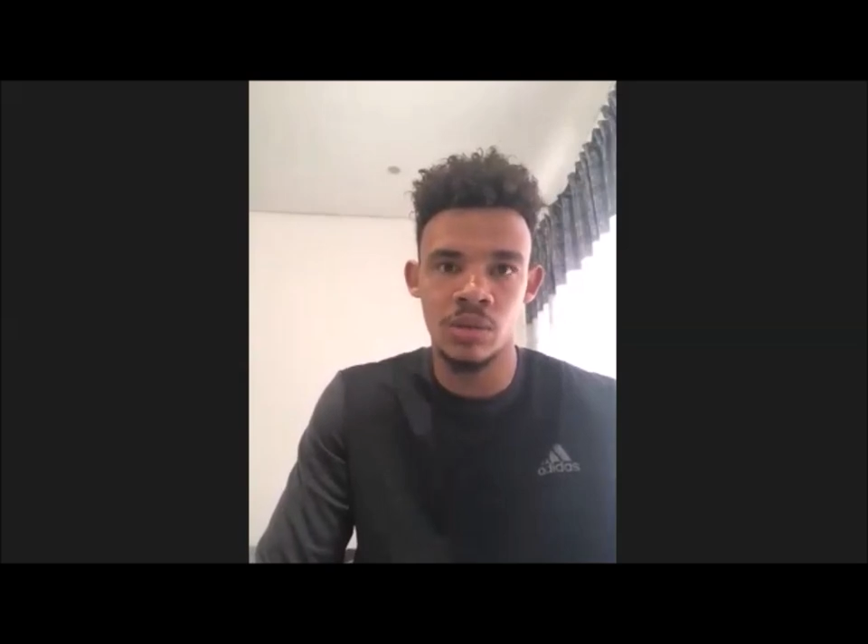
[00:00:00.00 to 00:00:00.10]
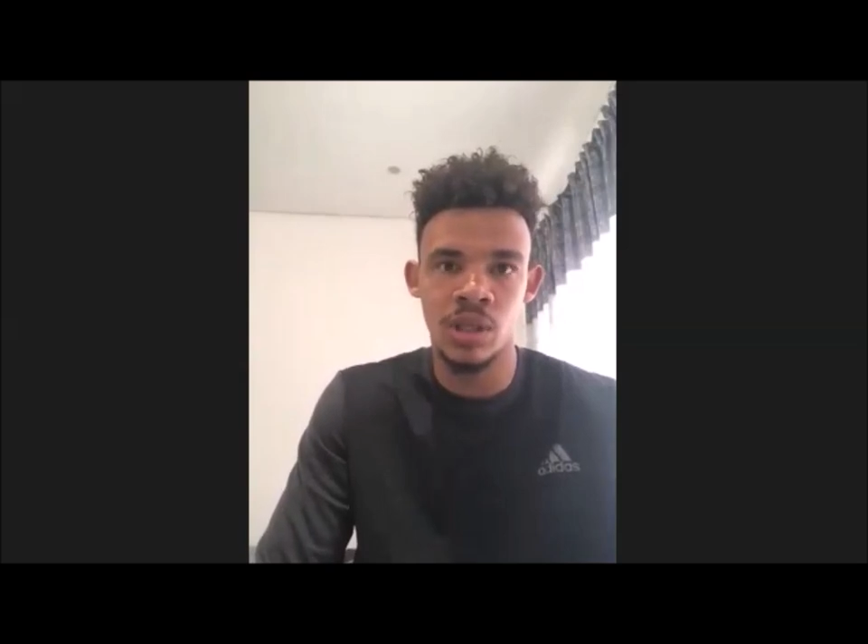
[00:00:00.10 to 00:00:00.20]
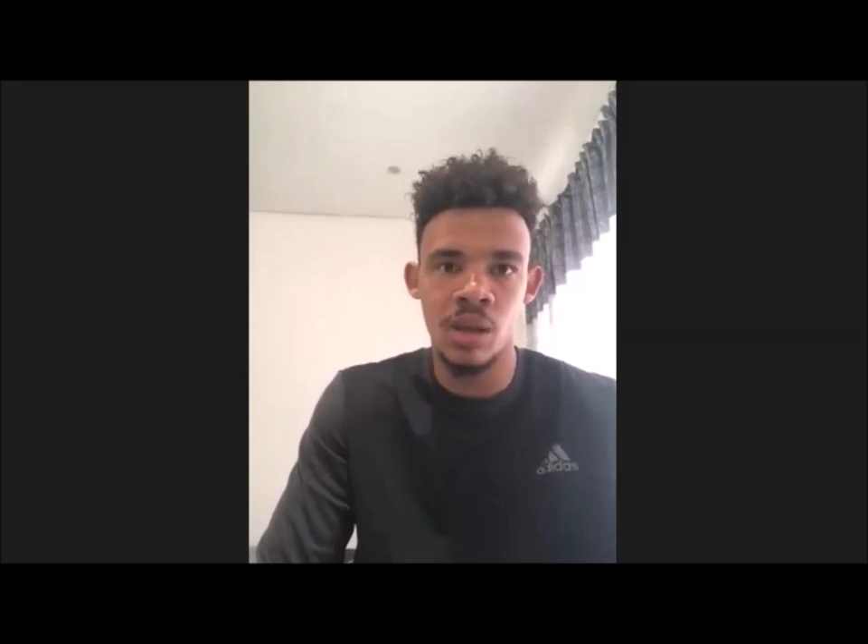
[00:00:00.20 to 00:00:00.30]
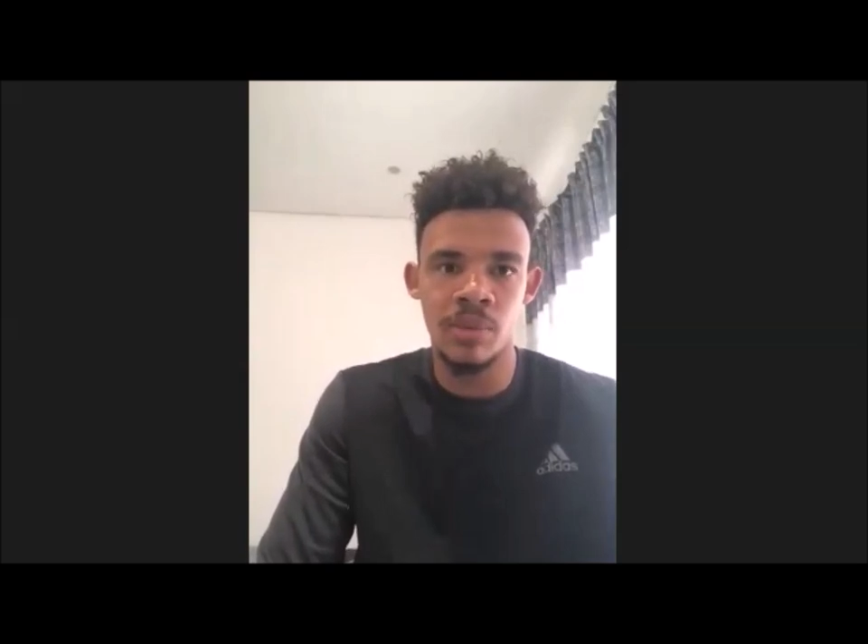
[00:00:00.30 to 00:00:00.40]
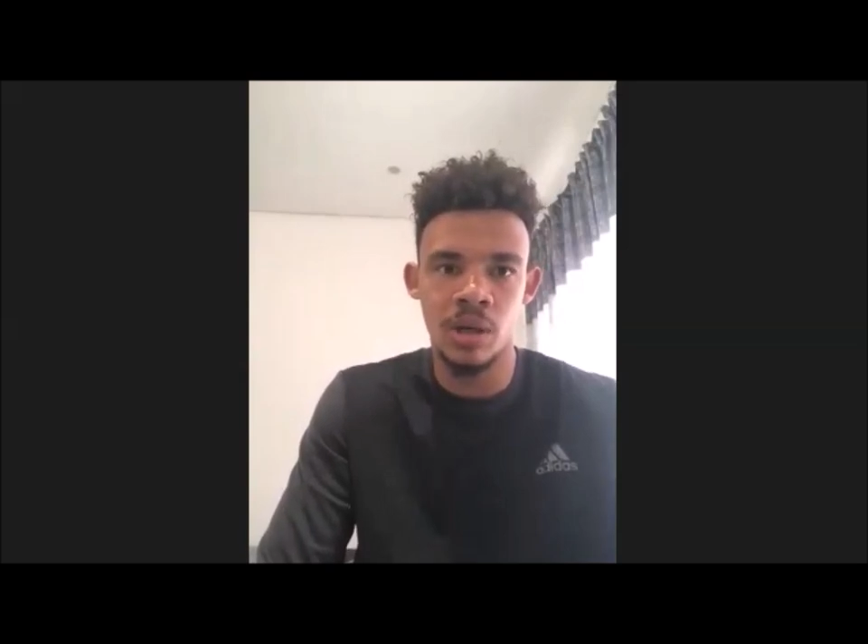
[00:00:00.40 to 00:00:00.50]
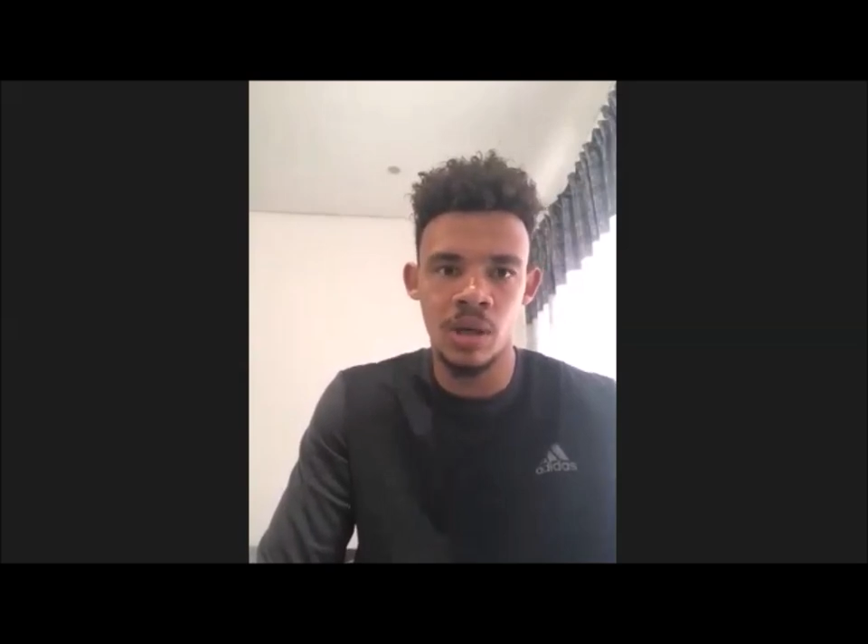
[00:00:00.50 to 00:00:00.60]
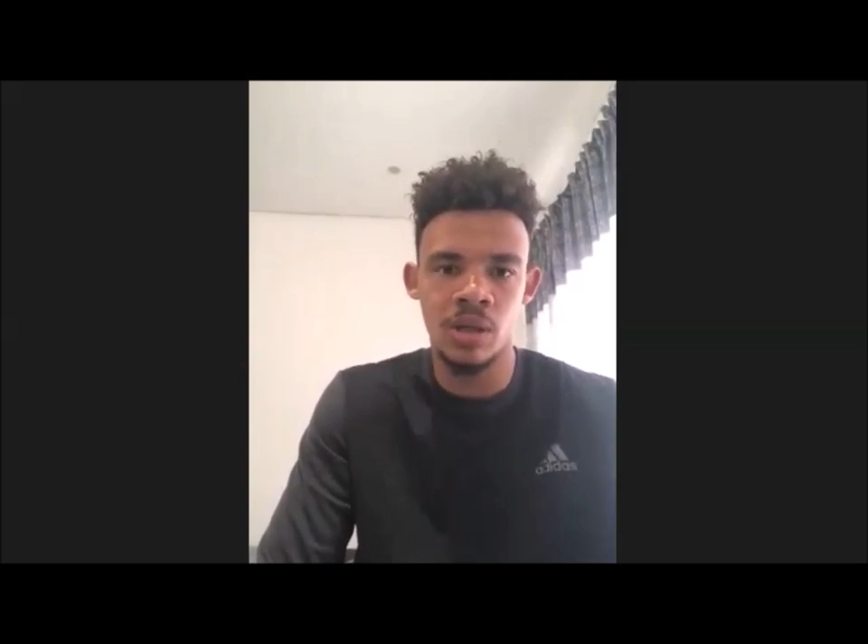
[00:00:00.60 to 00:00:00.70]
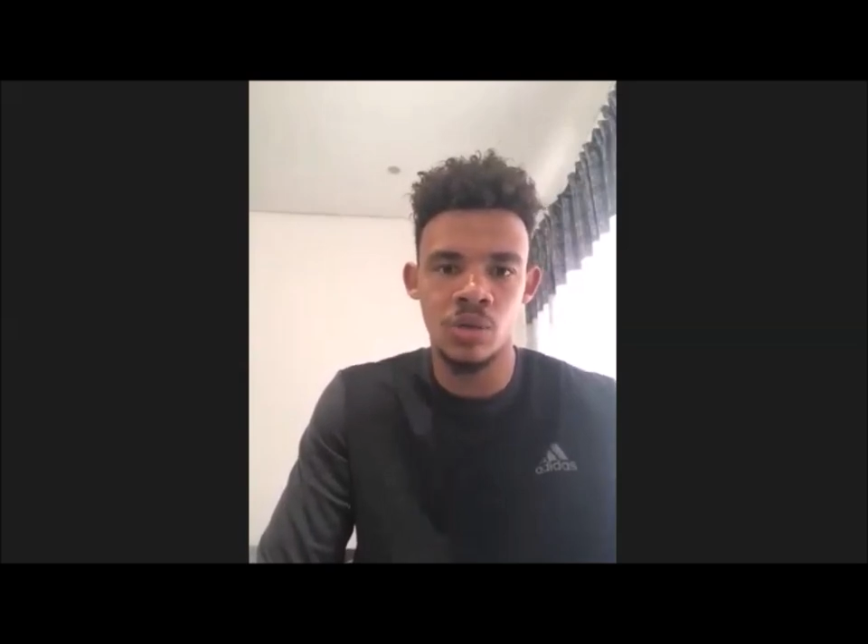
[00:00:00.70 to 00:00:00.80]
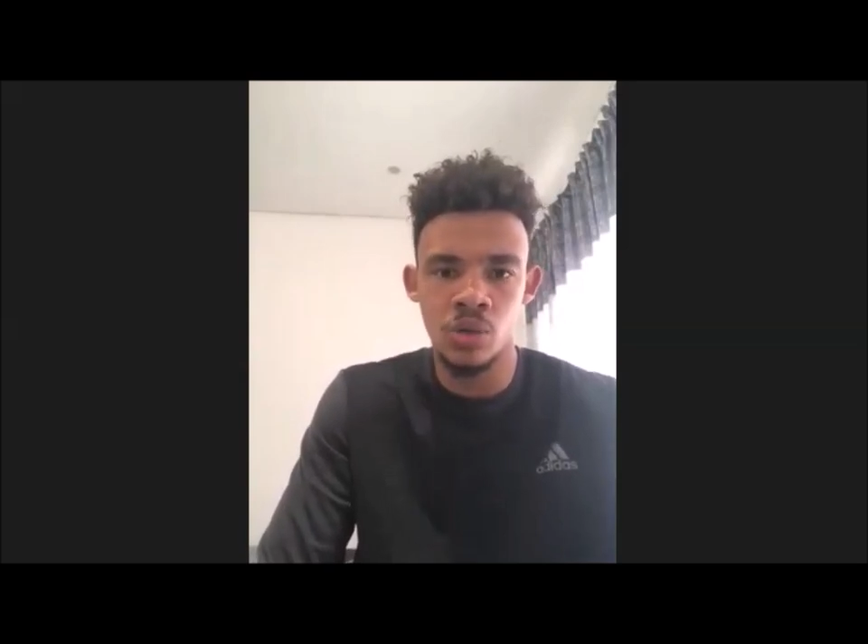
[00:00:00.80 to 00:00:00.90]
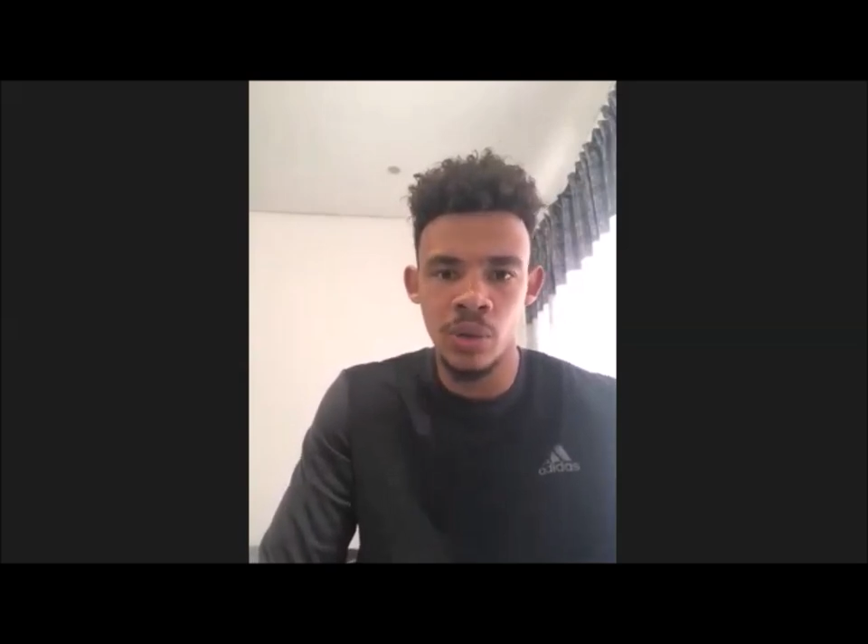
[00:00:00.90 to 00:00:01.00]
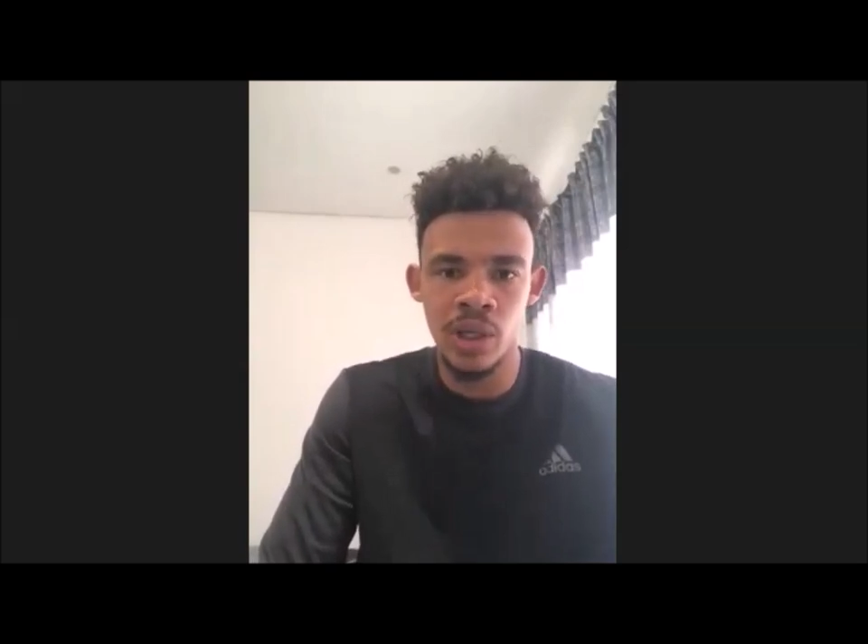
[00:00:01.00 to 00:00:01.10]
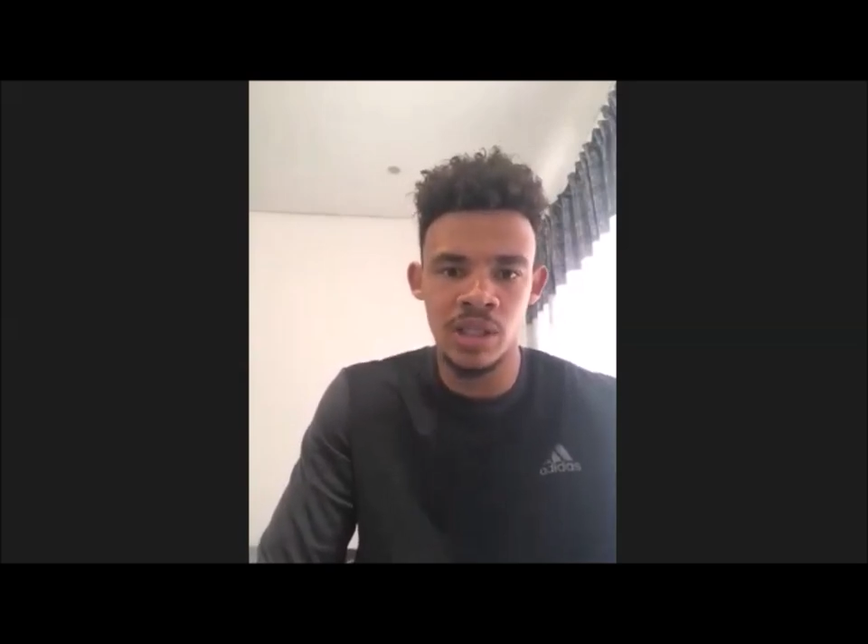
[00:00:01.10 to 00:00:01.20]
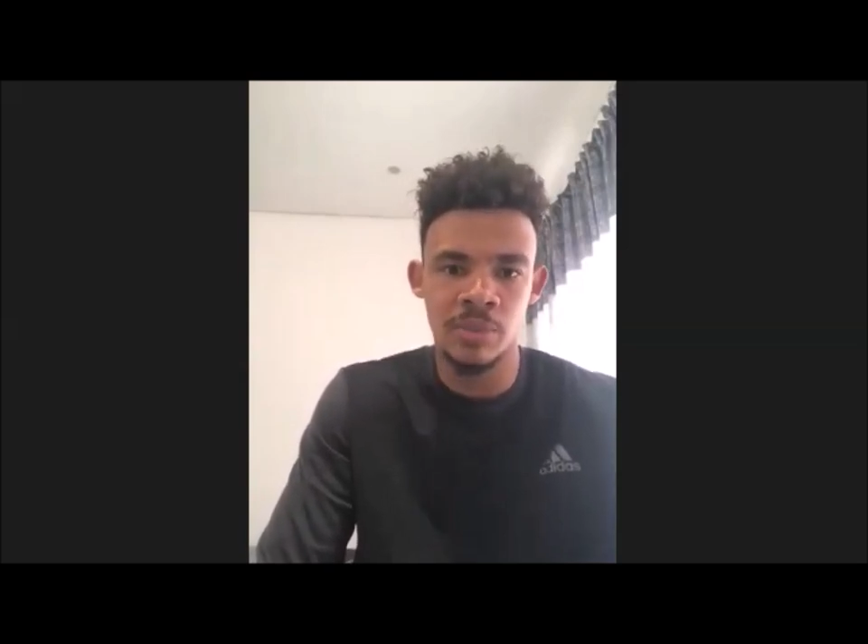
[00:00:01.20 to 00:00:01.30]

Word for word: tell me, "Oh, you're doing us